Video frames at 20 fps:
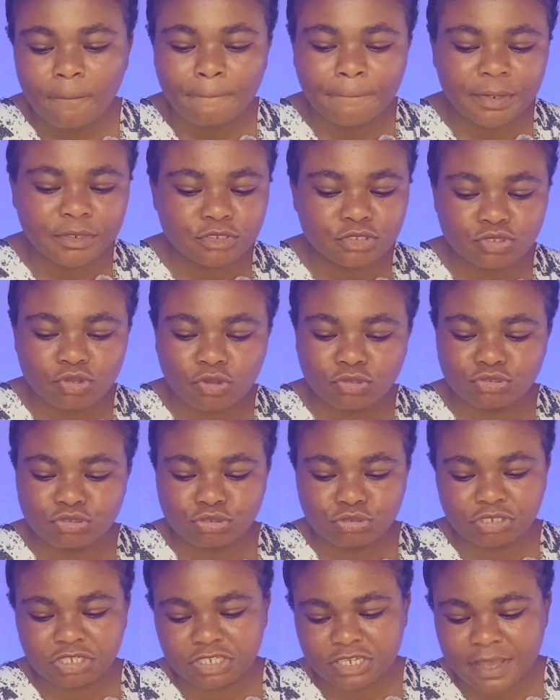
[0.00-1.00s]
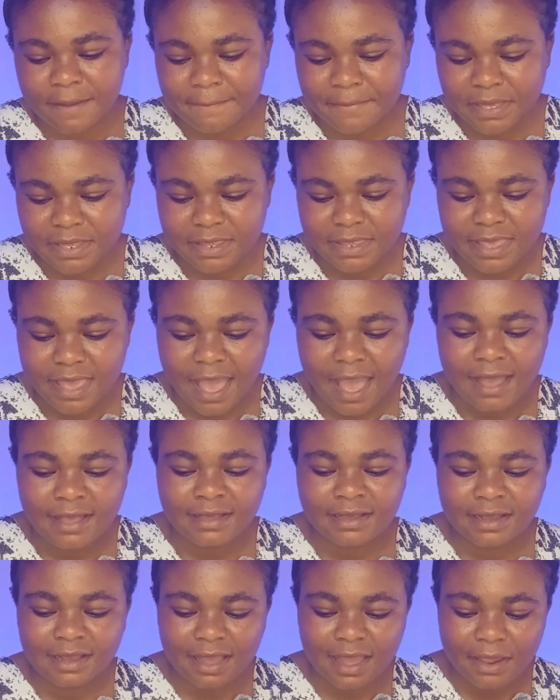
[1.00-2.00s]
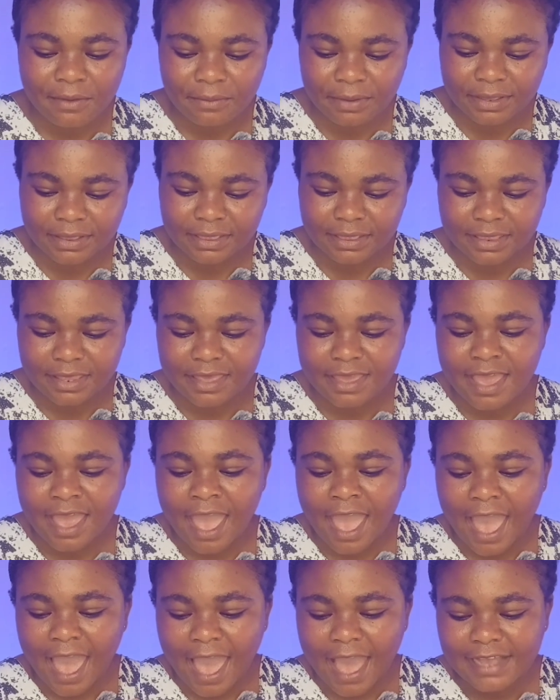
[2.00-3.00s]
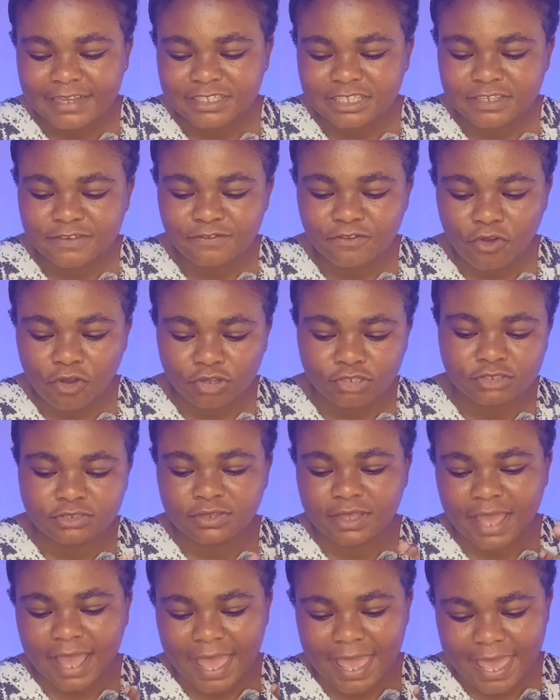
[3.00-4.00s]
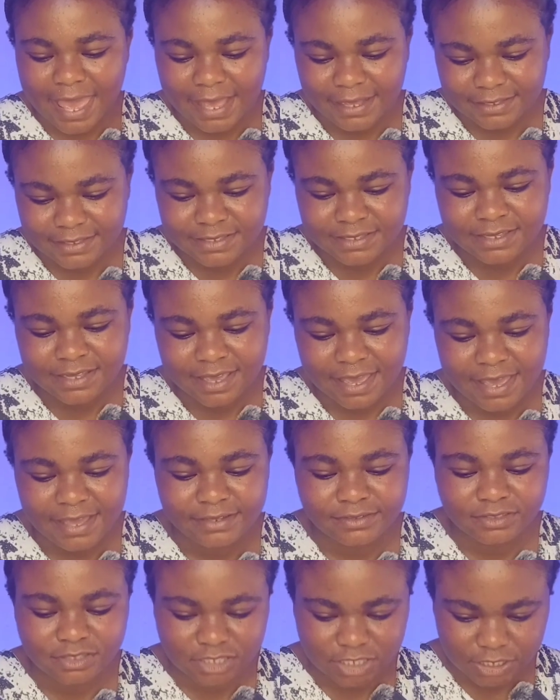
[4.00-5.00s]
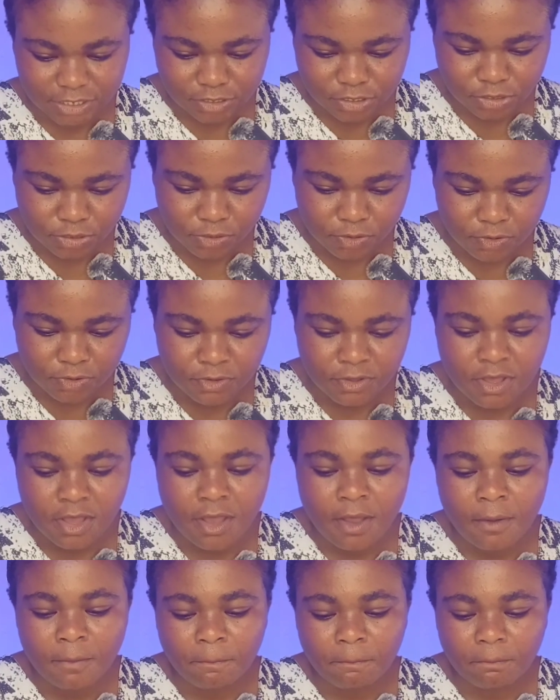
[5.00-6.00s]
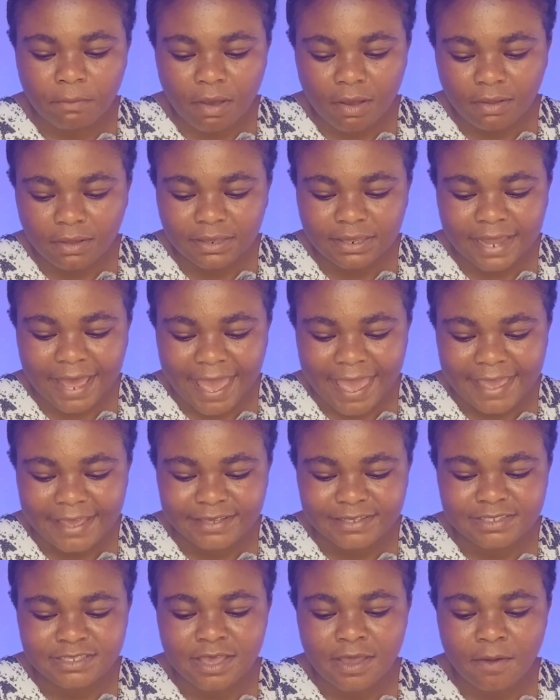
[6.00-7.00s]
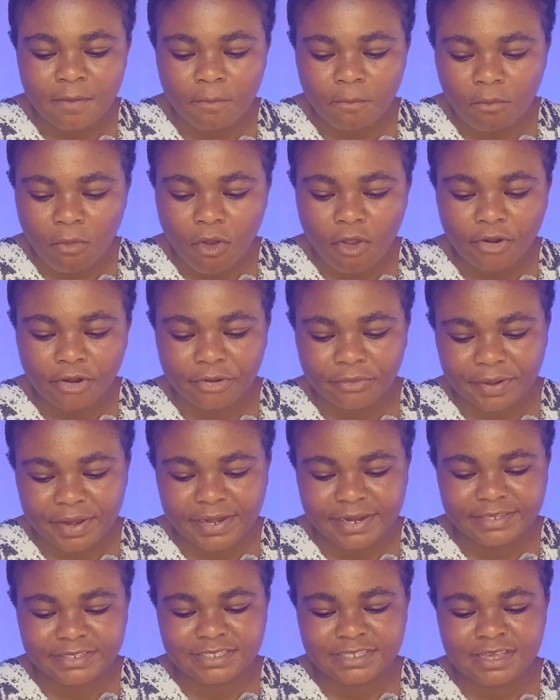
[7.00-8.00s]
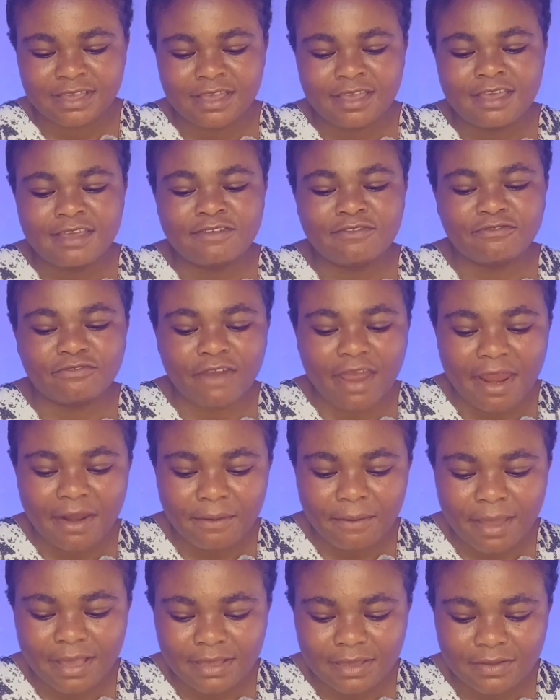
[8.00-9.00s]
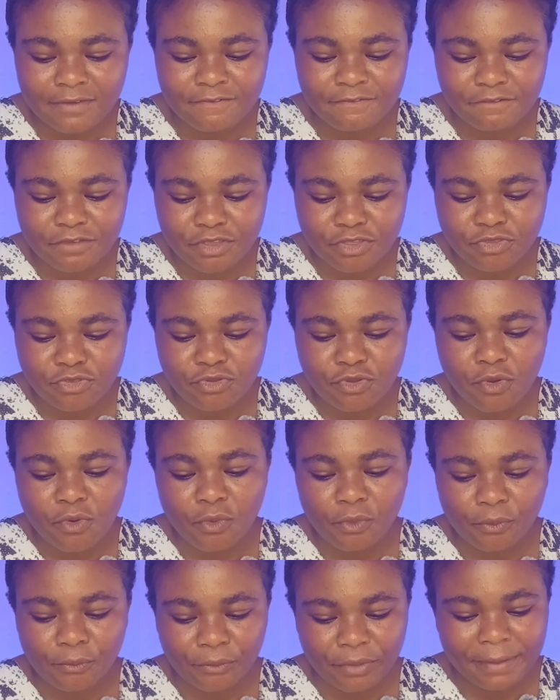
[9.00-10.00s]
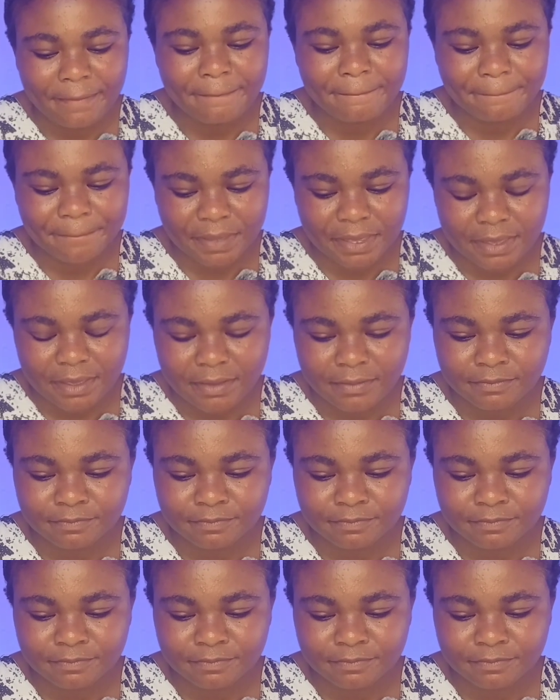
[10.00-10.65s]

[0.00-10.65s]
Post on social media, currently active on X and TikTok. More likes, more credit. Viral video went big.